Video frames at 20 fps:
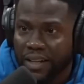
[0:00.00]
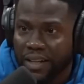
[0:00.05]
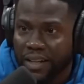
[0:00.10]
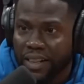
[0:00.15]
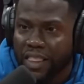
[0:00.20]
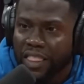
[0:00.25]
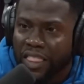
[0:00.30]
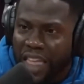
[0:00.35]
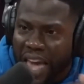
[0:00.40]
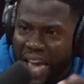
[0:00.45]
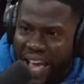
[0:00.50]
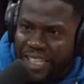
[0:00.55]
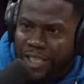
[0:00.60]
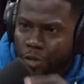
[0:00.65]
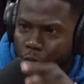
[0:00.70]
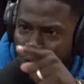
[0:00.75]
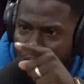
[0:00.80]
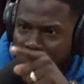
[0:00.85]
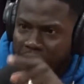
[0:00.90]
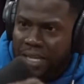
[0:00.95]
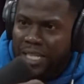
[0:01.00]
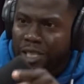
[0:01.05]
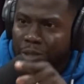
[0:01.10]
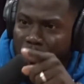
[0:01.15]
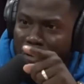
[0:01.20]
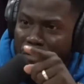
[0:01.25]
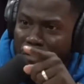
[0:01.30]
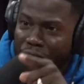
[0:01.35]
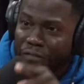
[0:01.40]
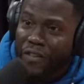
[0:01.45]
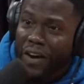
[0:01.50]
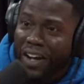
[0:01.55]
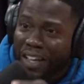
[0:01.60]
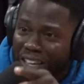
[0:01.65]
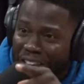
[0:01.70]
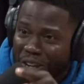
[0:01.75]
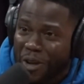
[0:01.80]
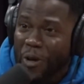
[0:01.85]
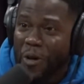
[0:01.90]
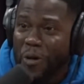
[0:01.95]
That's what gets me
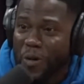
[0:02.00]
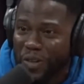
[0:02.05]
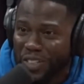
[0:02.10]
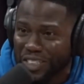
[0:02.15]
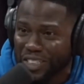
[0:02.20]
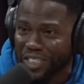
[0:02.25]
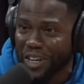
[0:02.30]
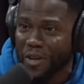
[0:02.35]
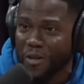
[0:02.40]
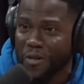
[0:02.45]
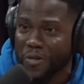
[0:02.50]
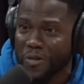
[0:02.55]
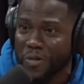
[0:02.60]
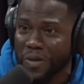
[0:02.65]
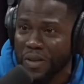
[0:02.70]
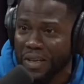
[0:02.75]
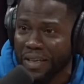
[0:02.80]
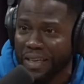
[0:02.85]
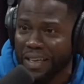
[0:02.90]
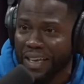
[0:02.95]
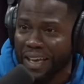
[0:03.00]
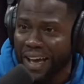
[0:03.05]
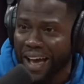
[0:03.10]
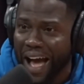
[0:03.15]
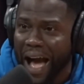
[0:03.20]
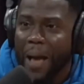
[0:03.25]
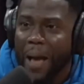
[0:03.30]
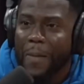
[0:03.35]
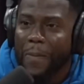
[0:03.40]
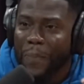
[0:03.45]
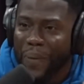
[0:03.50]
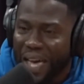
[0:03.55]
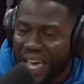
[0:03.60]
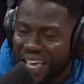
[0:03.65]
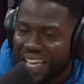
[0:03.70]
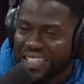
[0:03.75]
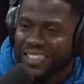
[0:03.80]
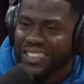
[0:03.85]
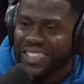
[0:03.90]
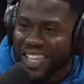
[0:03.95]
fucking going, Joe. I pay
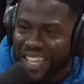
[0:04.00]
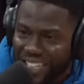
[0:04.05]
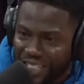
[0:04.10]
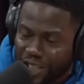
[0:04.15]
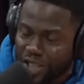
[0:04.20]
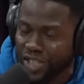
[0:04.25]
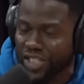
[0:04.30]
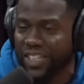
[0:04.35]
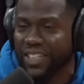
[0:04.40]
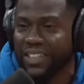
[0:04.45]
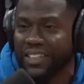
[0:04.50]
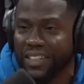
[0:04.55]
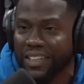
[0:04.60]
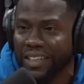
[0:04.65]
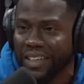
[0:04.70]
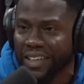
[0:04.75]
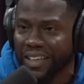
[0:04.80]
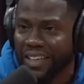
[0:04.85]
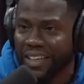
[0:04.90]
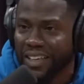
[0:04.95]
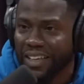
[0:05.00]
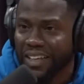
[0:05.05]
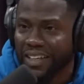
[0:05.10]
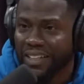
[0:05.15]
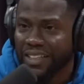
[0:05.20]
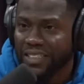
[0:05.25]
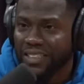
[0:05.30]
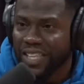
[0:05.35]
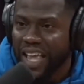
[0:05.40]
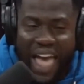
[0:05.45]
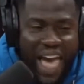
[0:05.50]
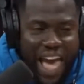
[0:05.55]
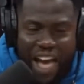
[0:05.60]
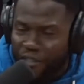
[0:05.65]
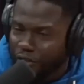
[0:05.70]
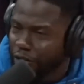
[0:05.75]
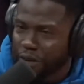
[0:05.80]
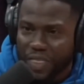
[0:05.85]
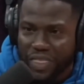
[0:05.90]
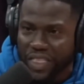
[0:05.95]
attention to
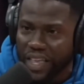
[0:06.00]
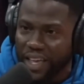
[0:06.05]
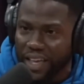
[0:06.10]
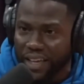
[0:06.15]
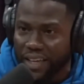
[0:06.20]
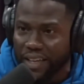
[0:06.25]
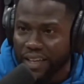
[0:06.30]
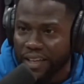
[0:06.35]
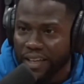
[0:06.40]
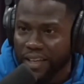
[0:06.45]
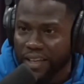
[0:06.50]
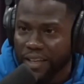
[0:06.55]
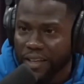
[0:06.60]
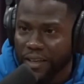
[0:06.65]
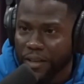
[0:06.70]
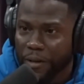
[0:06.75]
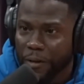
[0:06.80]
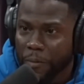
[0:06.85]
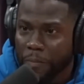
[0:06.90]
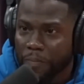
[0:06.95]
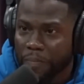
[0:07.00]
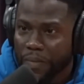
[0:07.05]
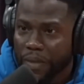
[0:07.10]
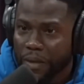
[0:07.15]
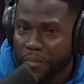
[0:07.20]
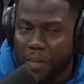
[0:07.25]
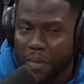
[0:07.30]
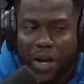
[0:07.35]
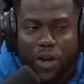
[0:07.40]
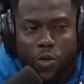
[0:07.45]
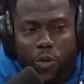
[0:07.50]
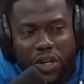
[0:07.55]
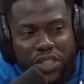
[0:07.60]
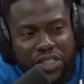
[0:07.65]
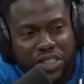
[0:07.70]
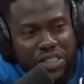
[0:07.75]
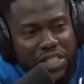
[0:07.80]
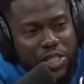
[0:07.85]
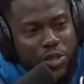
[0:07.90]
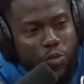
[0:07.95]
everything. My
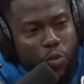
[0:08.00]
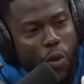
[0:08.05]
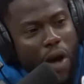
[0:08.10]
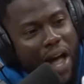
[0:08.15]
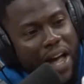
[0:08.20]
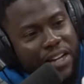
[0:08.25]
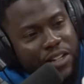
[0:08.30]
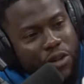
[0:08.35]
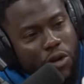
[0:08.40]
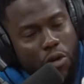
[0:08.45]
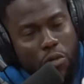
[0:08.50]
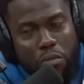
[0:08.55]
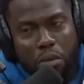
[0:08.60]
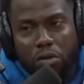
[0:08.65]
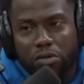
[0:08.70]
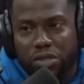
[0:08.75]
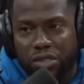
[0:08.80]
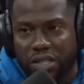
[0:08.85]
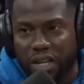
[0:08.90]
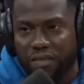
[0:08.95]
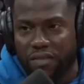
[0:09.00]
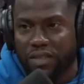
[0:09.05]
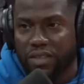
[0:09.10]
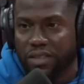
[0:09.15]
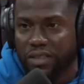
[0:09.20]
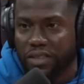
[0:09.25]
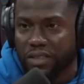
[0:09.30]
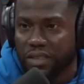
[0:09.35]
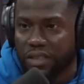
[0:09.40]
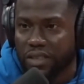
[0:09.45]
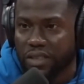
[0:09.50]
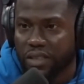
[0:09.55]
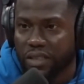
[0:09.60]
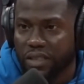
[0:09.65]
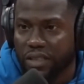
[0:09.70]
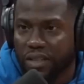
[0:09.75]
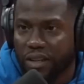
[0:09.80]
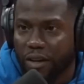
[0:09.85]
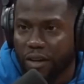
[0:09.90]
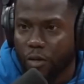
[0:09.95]
question is, why don't most of us?
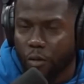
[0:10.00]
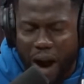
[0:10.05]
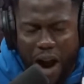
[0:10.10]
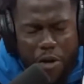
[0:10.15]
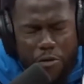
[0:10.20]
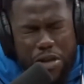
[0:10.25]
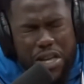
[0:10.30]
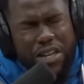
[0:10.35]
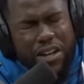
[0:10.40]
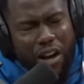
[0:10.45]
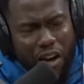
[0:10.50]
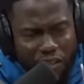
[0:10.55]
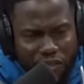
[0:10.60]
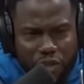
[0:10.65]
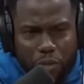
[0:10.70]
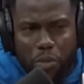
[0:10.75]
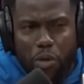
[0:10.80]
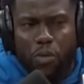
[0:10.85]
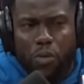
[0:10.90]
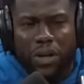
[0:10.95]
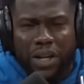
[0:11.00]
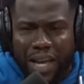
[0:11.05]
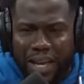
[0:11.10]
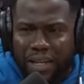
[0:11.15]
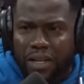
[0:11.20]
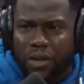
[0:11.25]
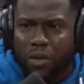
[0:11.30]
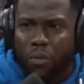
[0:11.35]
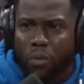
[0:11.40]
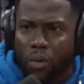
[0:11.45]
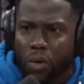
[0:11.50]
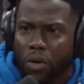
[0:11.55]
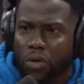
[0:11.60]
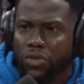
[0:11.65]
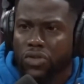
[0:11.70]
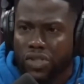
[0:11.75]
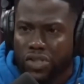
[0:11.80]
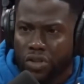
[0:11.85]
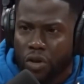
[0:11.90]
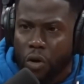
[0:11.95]
Why are we comfortable with letting the world
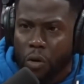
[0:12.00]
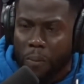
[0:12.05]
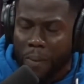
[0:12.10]
just go